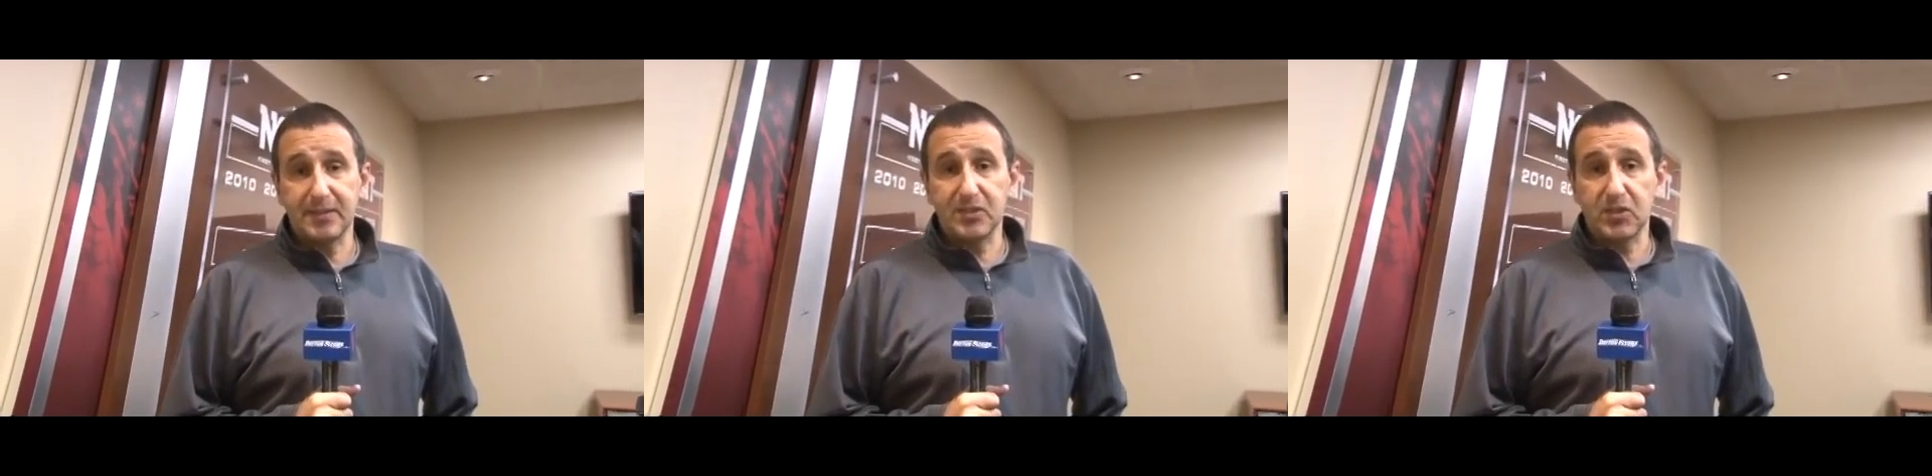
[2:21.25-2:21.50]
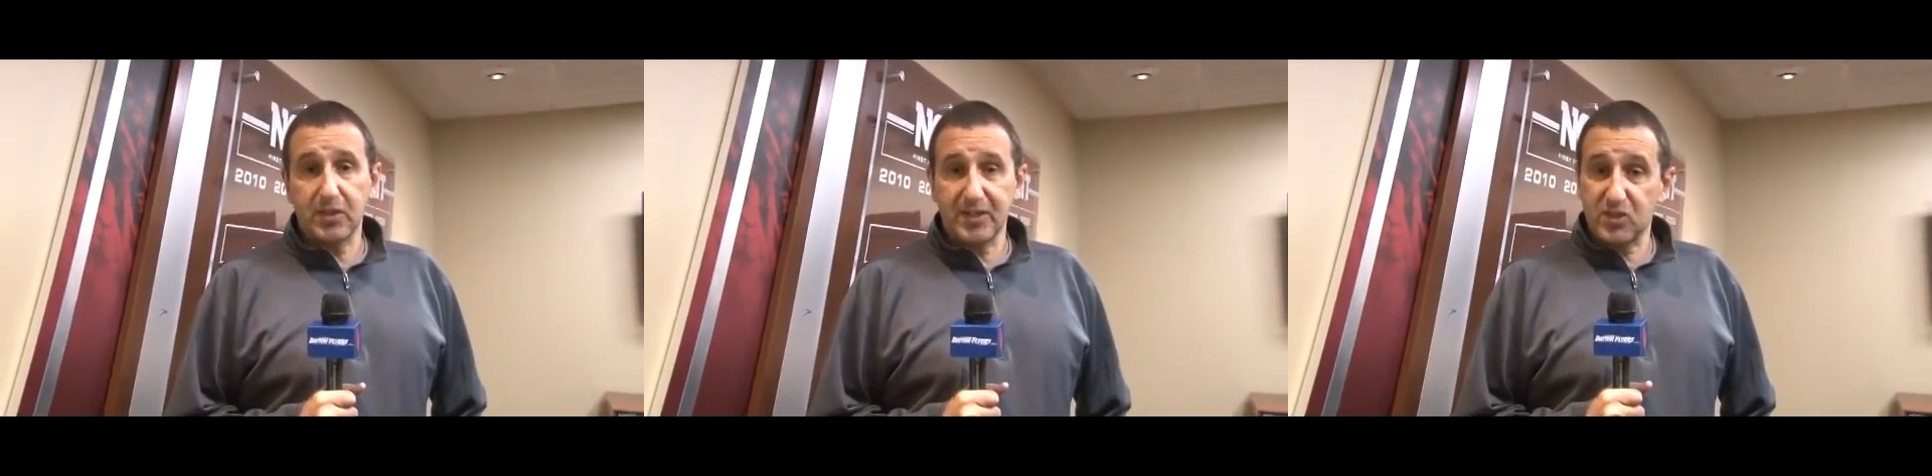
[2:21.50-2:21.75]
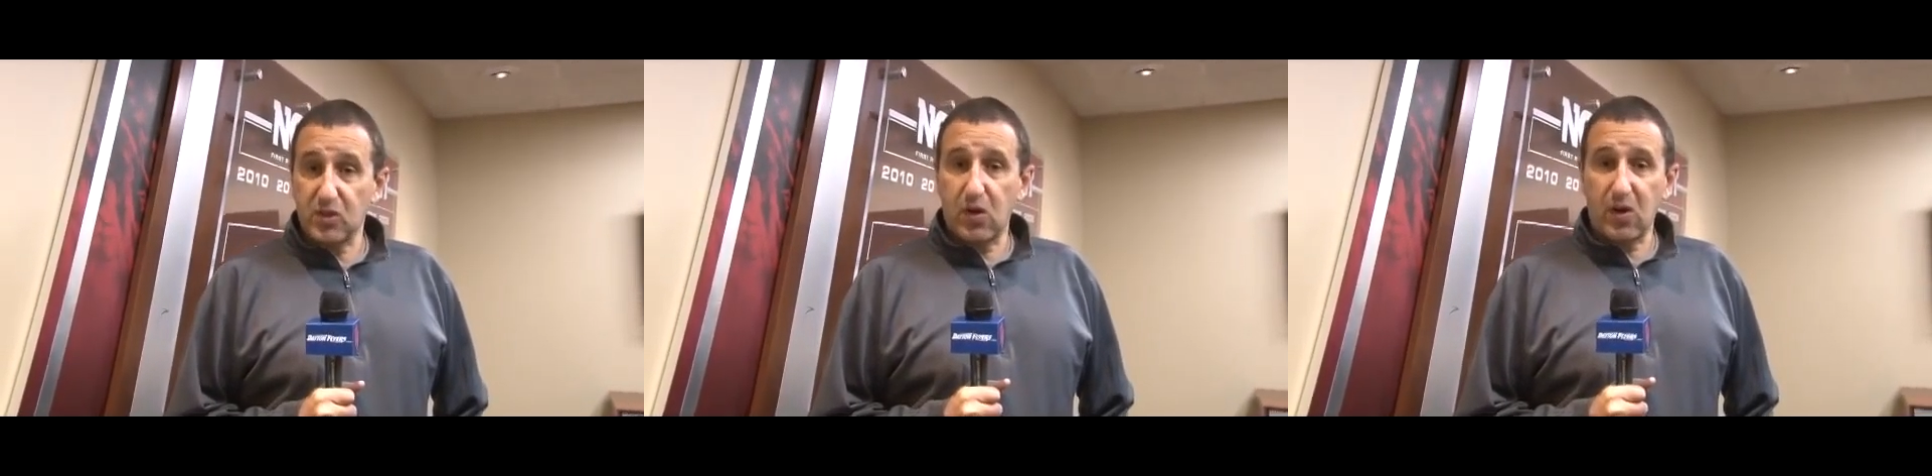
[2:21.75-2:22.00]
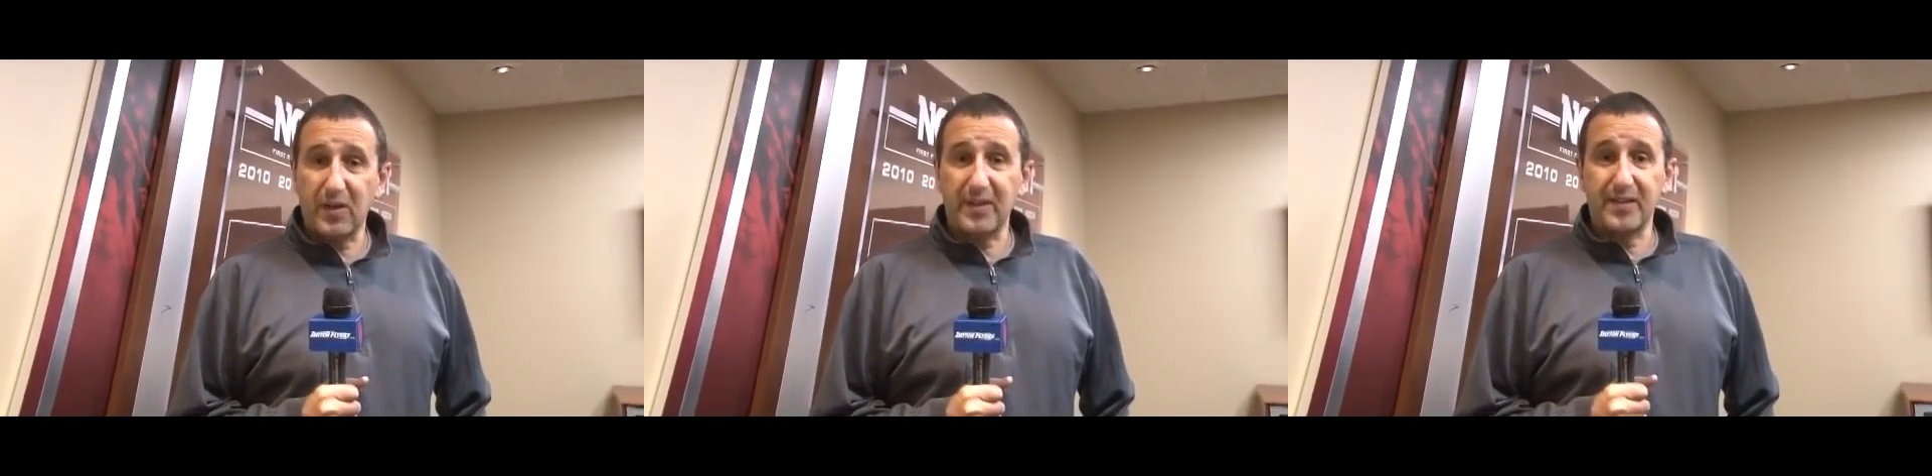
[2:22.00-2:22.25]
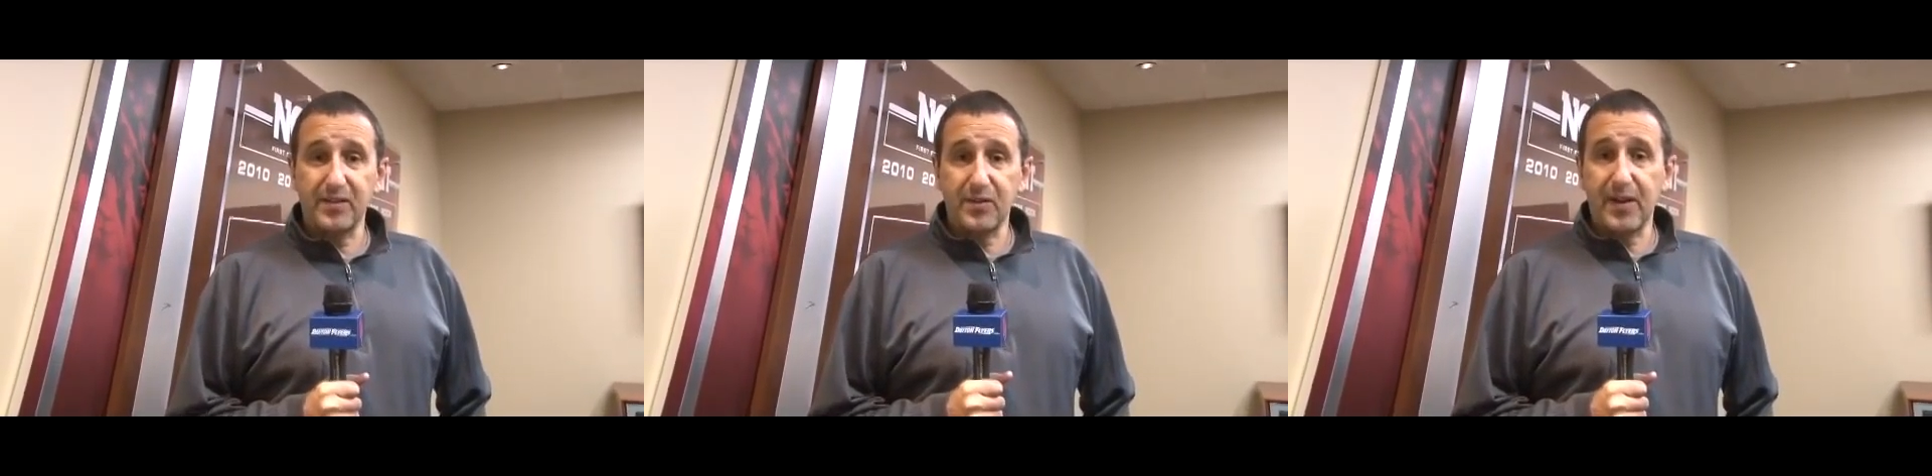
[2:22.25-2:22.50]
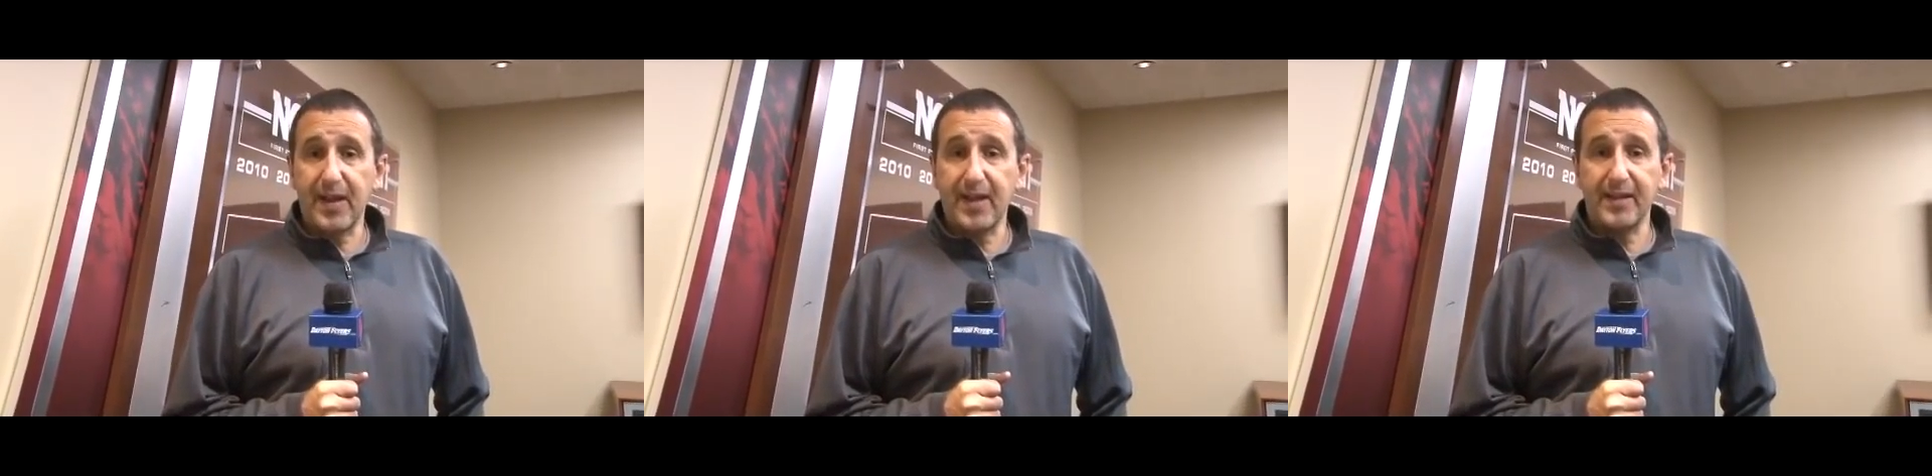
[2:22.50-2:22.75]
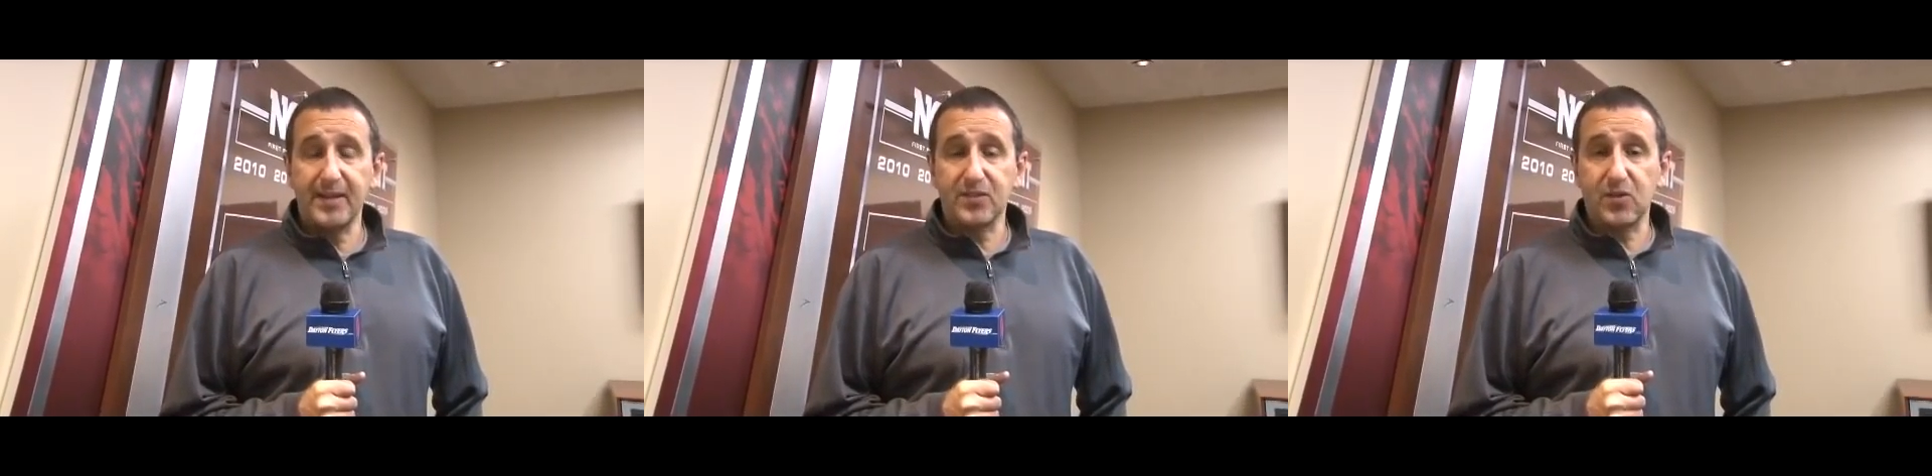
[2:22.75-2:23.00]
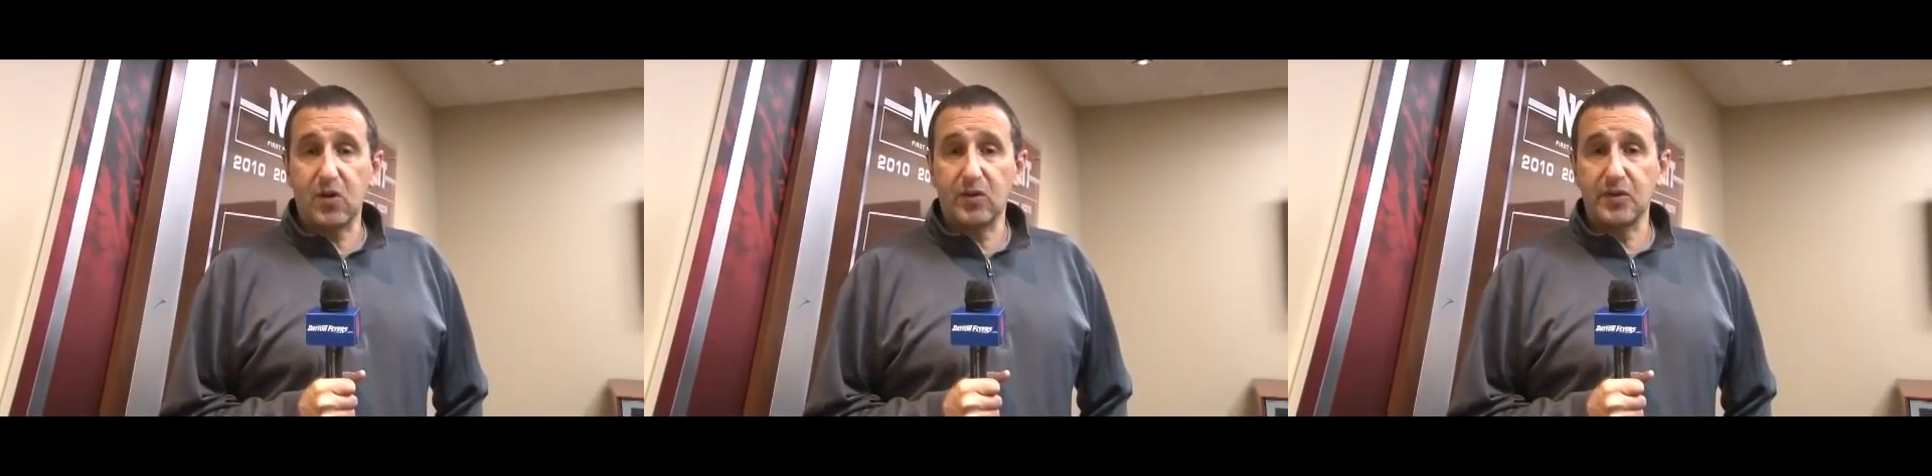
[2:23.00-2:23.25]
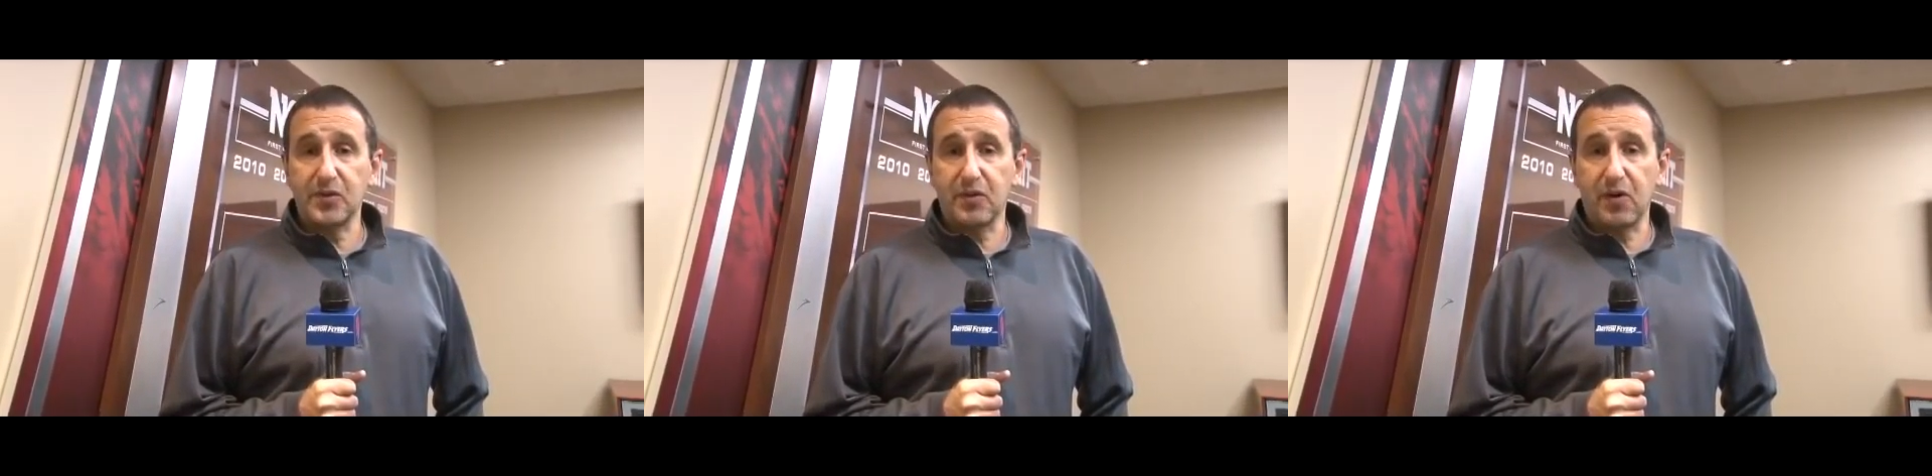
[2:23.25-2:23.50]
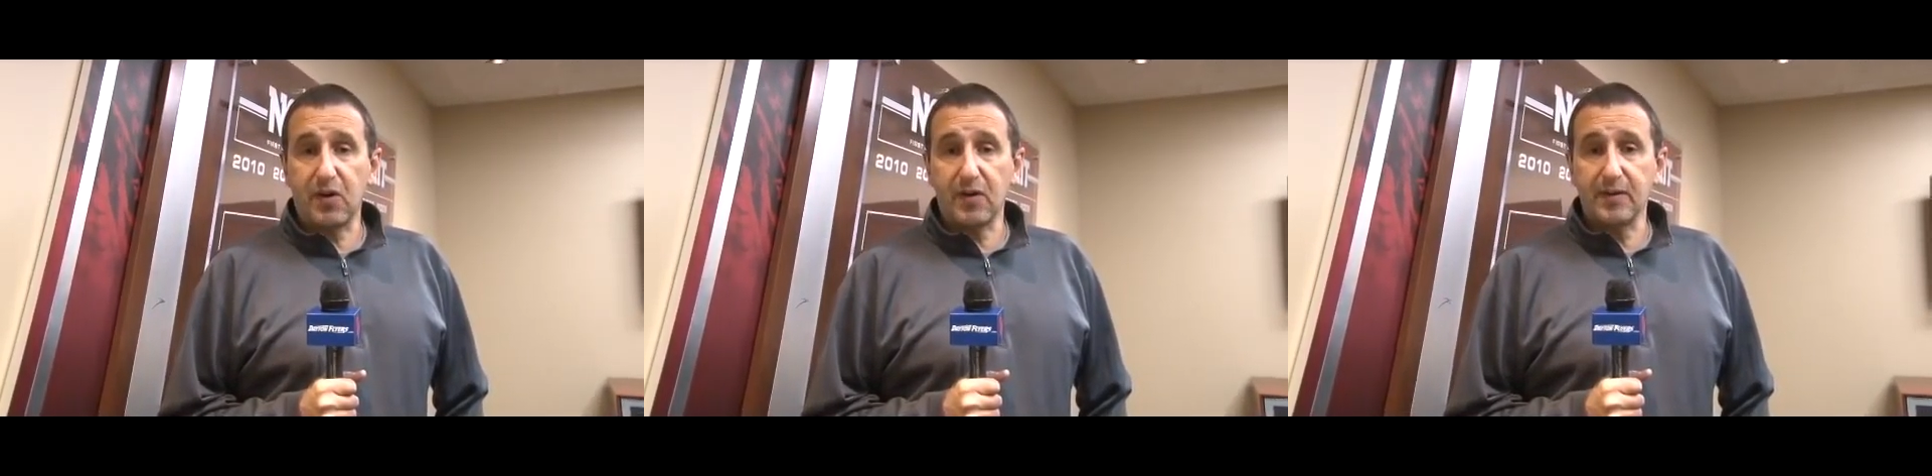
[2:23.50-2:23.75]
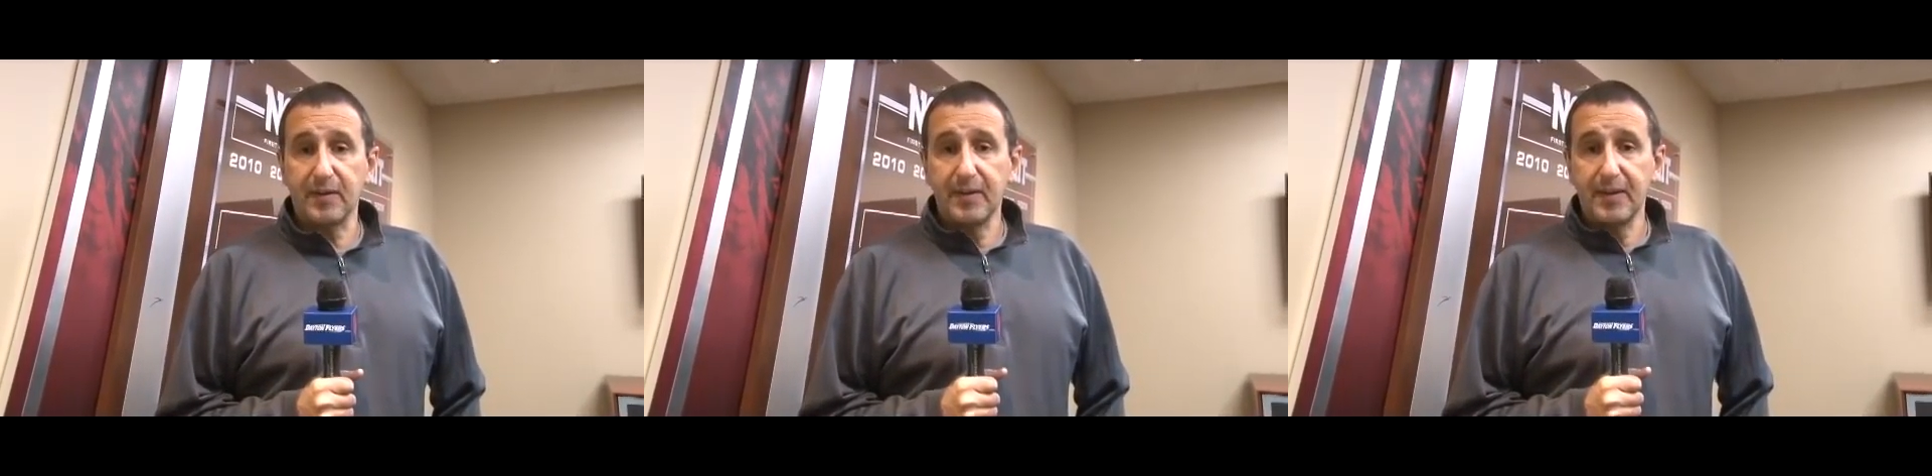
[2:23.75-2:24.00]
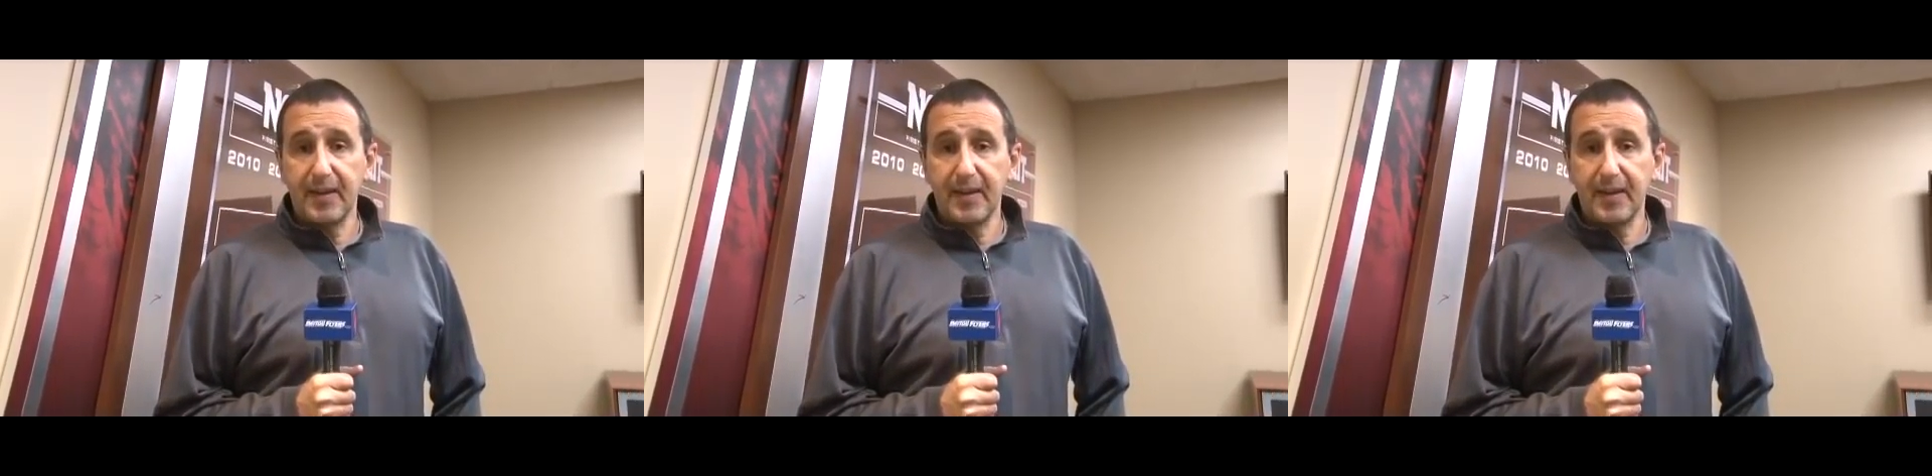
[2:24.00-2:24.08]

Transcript: It's it's all in your head. It's all in your heart.